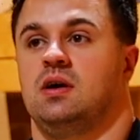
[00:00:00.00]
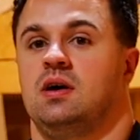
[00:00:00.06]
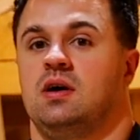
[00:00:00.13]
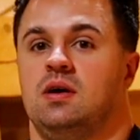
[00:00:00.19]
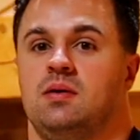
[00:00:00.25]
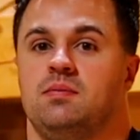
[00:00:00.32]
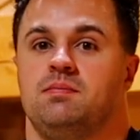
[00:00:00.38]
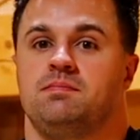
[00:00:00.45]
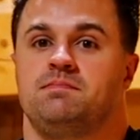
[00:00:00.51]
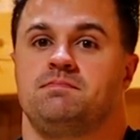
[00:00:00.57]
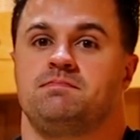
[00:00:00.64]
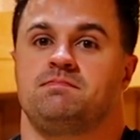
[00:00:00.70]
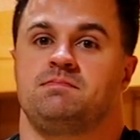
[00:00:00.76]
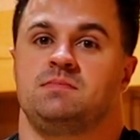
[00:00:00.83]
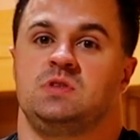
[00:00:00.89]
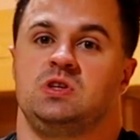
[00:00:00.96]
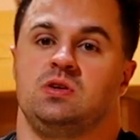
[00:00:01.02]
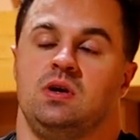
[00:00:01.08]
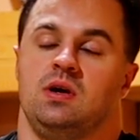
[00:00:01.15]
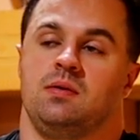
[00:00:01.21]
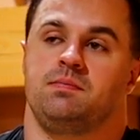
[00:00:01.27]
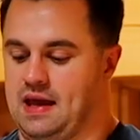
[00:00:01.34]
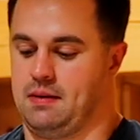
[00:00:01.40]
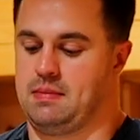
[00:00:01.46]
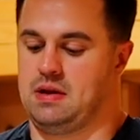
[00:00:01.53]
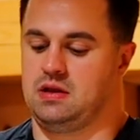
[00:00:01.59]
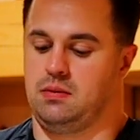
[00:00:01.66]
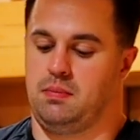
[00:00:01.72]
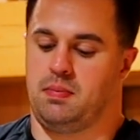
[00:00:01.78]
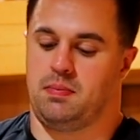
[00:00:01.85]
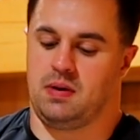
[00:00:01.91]
So yeah, how to
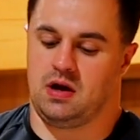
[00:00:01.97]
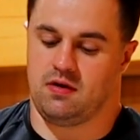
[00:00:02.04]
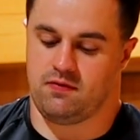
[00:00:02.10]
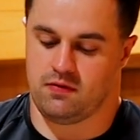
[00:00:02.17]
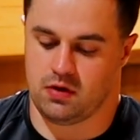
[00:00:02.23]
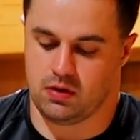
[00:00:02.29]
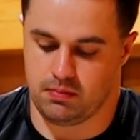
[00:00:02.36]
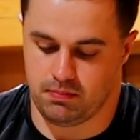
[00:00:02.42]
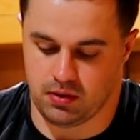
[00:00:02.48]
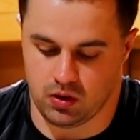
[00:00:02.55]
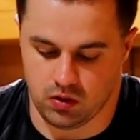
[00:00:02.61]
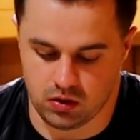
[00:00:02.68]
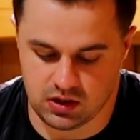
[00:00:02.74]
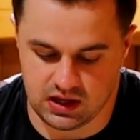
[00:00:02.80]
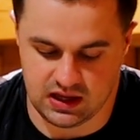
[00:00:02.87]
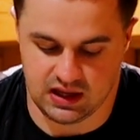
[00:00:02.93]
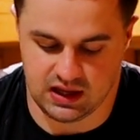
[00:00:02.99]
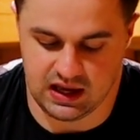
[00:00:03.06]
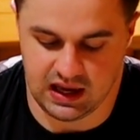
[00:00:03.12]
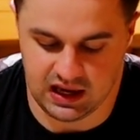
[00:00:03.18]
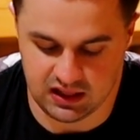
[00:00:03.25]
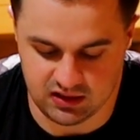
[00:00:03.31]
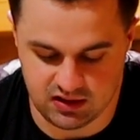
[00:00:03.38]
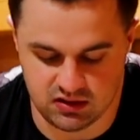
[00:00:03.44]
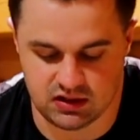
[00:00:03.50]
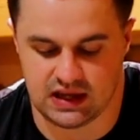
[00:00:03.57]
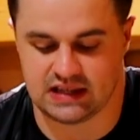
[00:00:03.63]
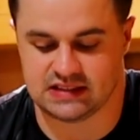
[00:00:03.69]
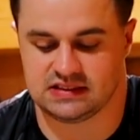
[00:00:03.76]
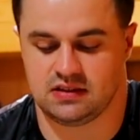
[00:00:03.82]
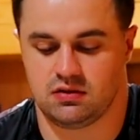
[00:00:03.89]
mentally prepare for a bulk and gain
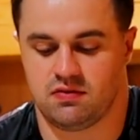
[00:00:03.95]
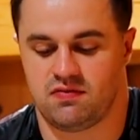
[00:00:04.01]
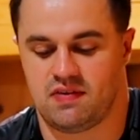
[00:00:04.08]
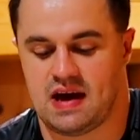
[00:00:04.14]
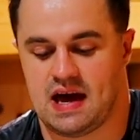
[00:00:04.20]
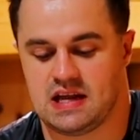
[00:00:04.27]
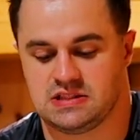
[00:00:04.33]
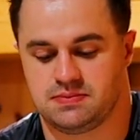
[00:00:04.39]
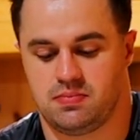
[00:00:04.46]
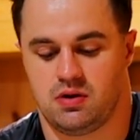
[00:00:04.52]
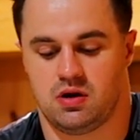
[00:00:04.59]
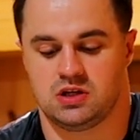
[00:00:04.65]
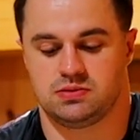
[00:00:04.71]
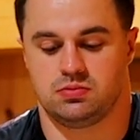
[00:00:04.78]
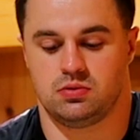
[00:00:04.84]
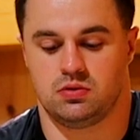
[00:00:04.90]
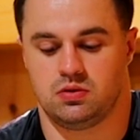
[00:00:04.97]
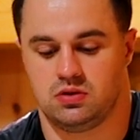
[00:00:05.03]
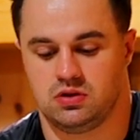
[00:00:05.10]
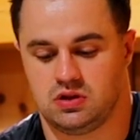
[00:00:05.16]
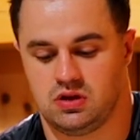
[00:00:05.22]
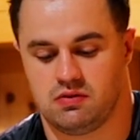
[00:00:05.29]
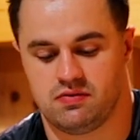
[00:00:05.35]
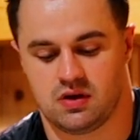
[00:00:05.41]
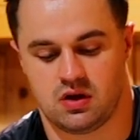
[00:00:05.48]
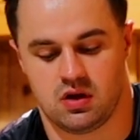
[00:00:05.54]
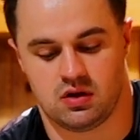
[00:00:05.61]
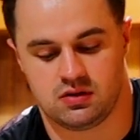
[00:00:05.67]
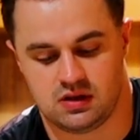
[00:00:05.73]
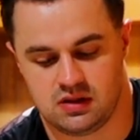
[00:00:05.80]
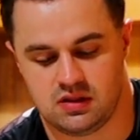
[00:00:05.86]
as little fat as possible. Love the
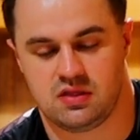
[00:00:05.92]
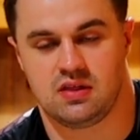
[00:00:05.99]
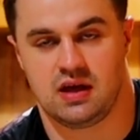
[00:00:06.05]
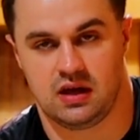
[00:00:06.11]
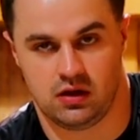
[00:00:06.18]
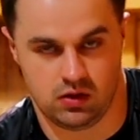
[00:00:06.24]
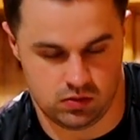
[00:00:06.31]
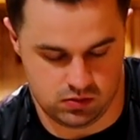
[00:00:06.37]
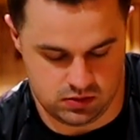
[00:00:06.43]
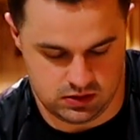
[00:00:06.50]
content, thank you.